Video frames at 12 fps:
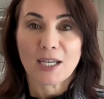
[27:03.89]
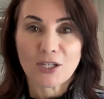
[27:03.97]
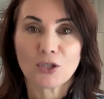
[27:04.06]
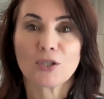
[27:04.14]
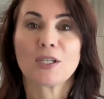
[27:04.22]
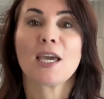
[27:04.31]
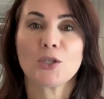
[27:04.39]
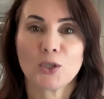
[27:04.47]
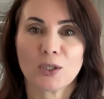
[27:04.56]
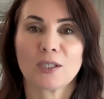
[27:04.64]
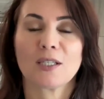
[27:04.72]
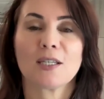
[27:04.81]

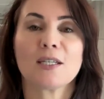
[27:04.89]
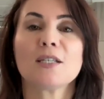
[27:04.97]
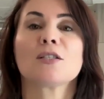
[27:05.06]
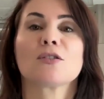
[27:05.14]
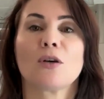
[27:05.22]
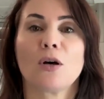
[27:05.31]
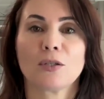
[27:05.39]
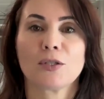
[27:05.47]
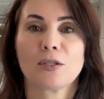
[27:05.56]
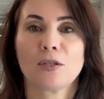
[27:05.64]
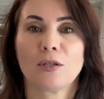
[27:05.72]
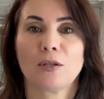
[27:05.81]
education is
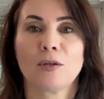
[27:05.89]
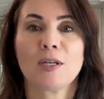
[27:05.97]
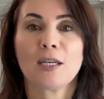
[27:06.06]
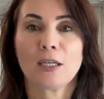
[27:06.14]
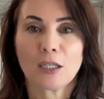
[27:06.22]
also